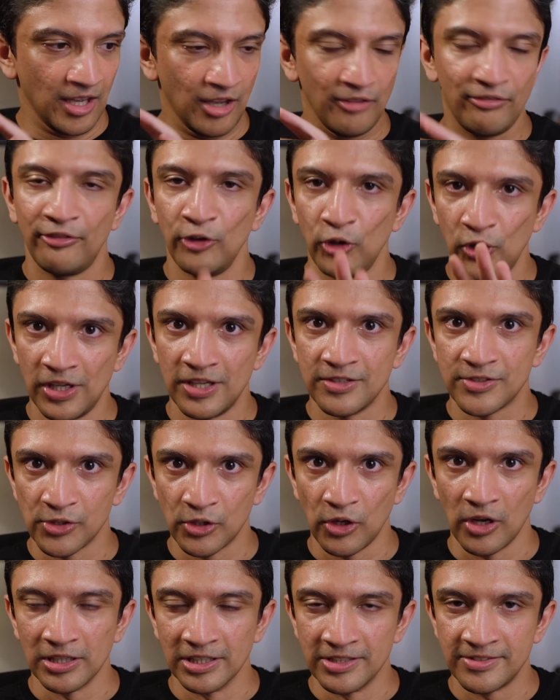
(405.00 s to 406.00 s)
A few years
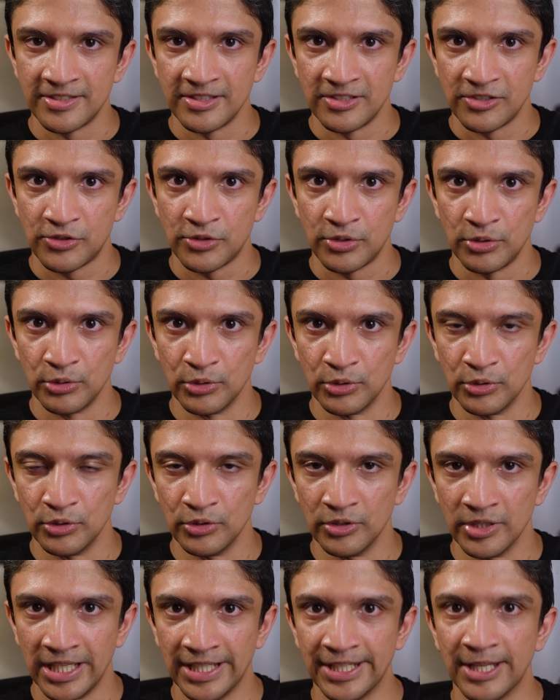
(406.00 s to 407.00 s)
ago, I listened
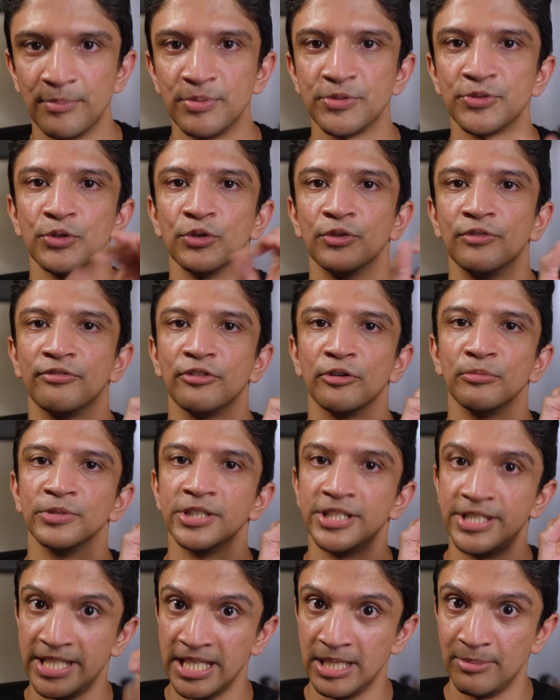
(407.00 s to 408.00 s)
to an episode from
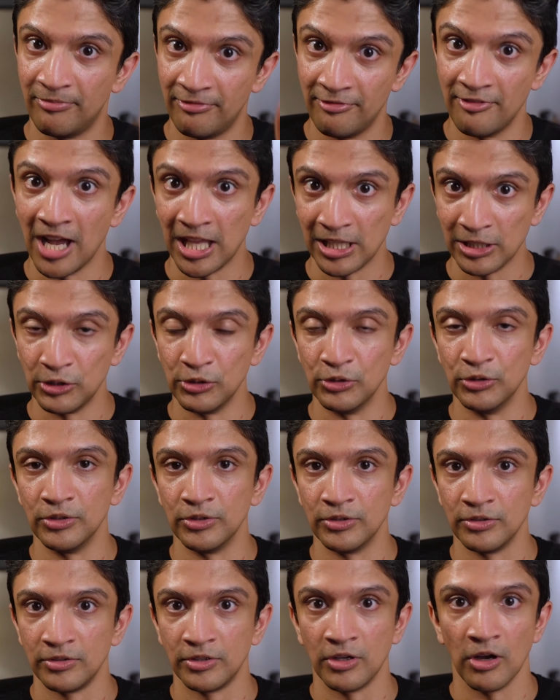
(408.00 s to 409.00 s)
the Deep
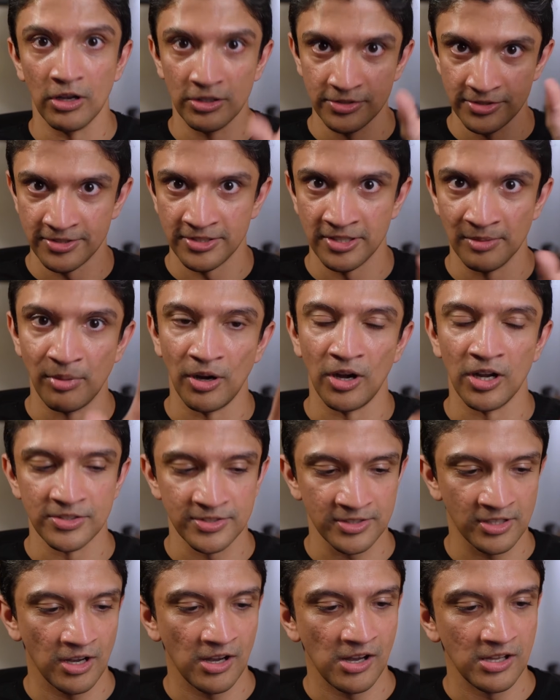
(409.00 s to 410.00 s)
Value guys,
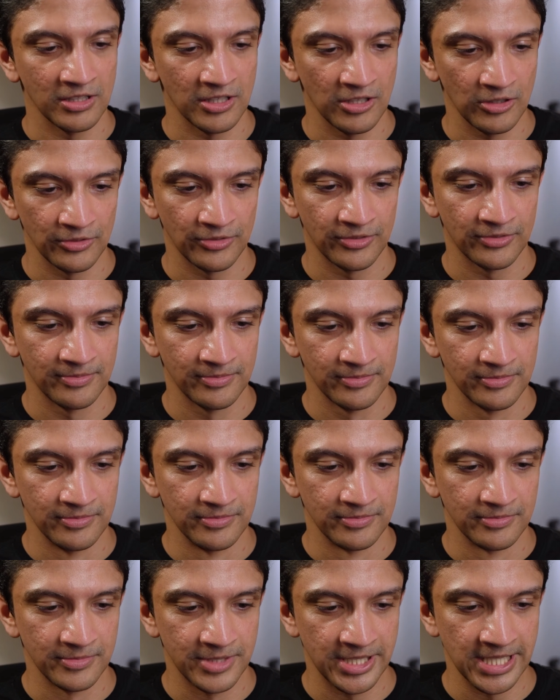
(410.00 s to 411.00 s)
Tobias Carlisle
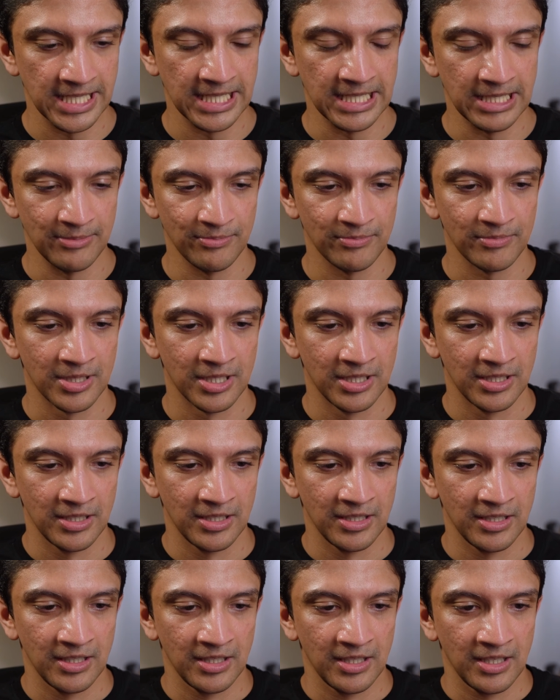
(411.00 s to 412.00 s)
team,
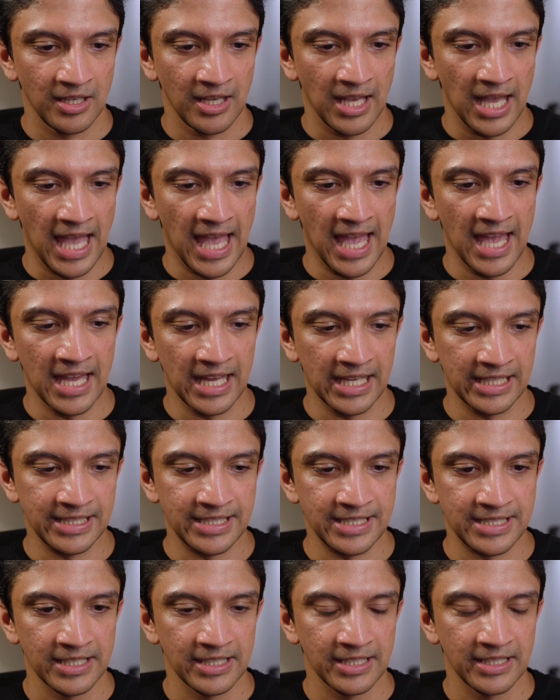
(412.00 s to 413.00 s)

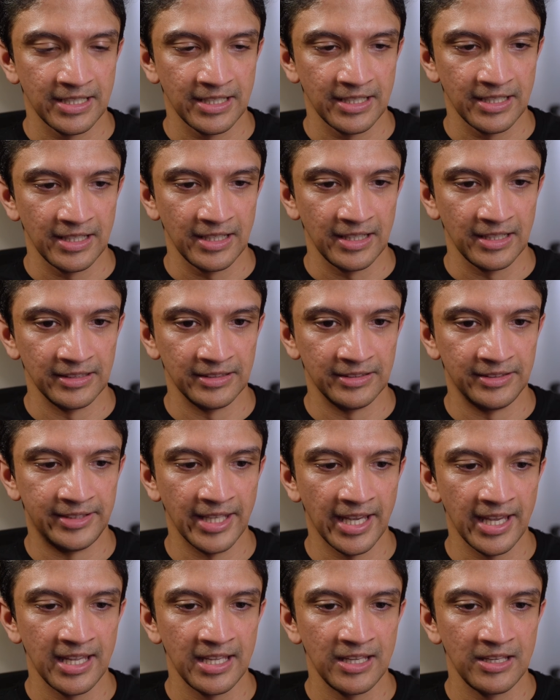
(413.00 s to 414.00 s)
and
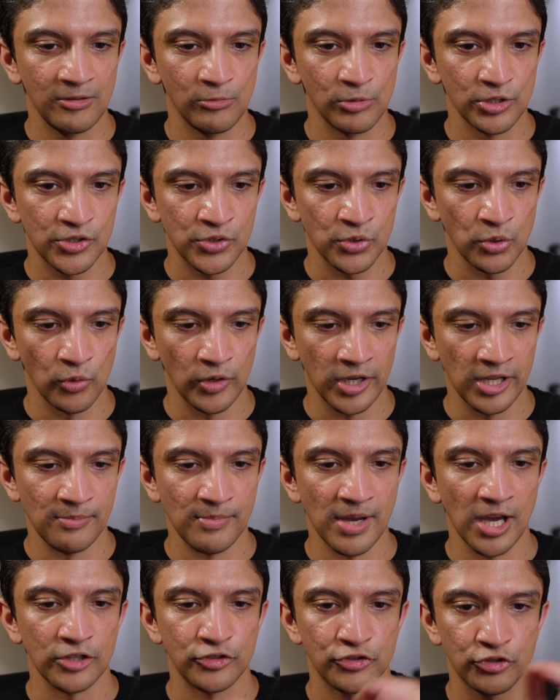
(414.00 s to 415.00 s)
they were talking
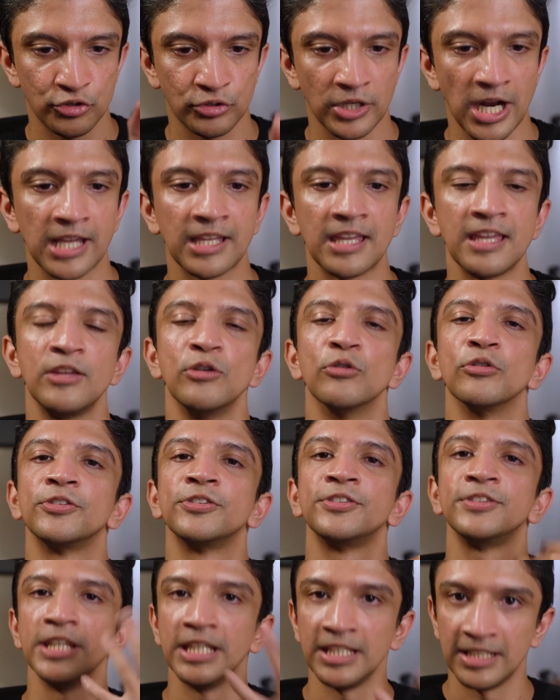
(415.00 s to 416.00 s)
about tracking your
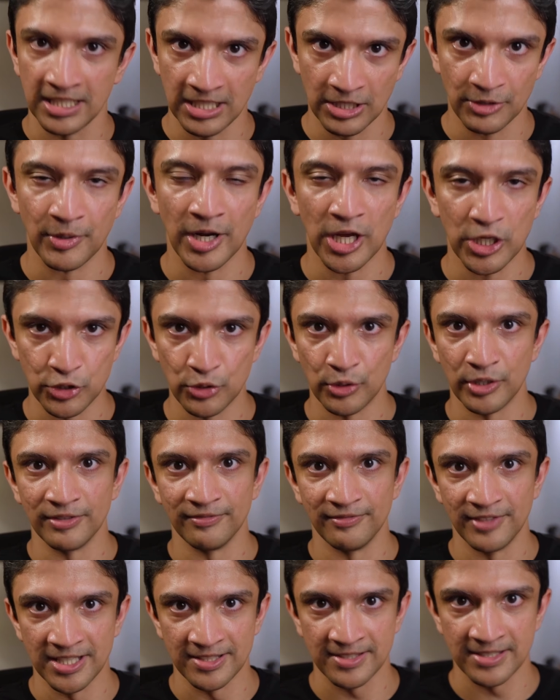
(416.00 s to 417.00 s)
thinking around your
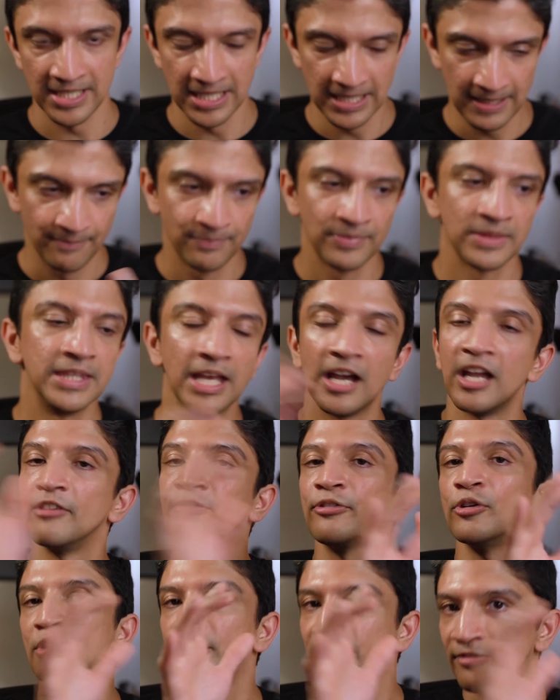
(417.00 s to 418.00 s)
investing. Now,
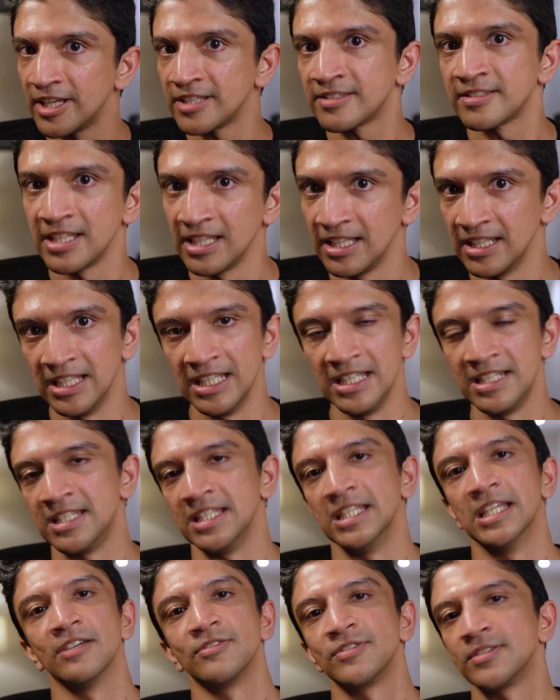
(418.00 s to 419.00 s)
if you're investing in
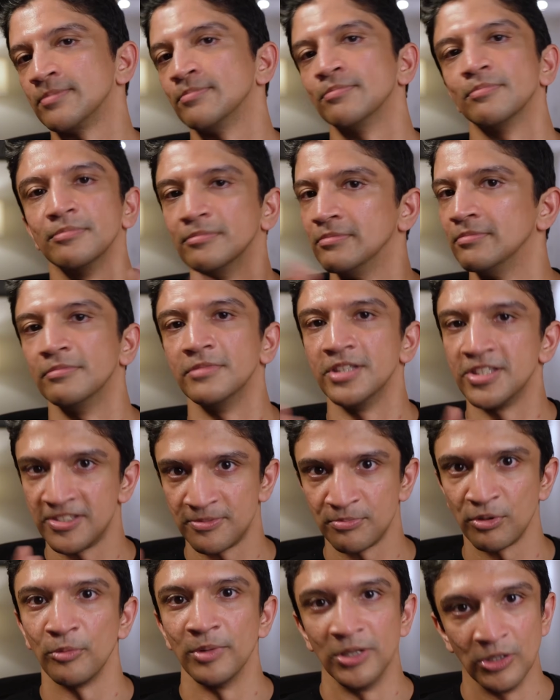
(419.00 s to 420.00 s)
ETFs, this
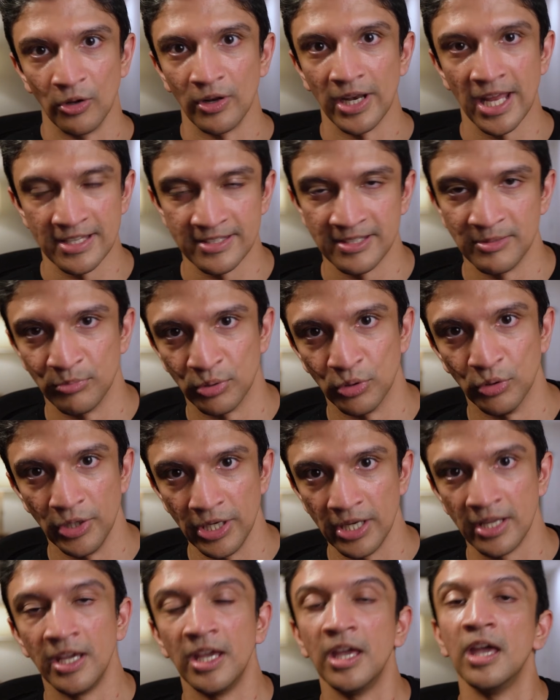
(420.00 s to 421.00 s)
is probably not as
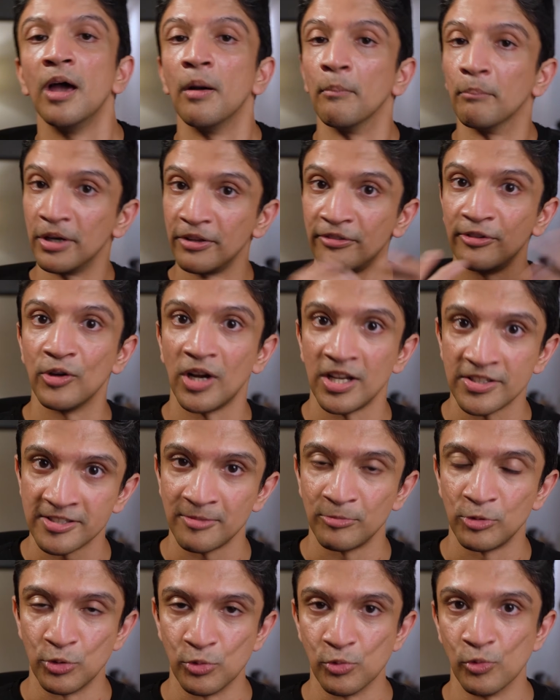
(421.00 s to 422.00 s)
important. But if you are
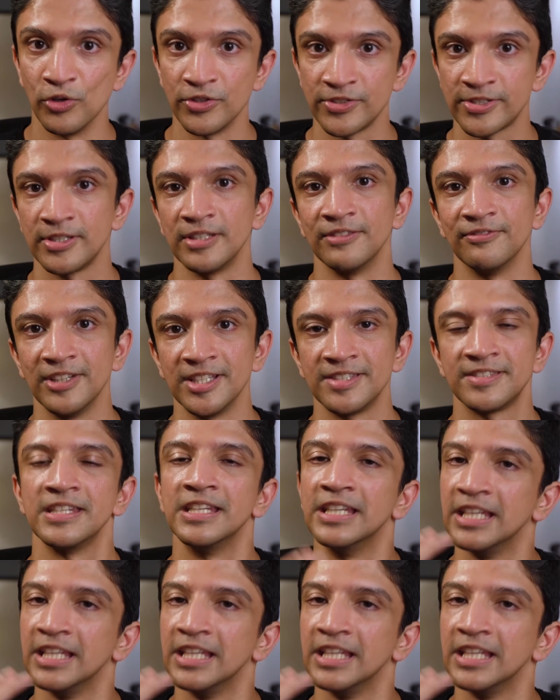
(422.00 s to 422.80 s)
someone who wants to invest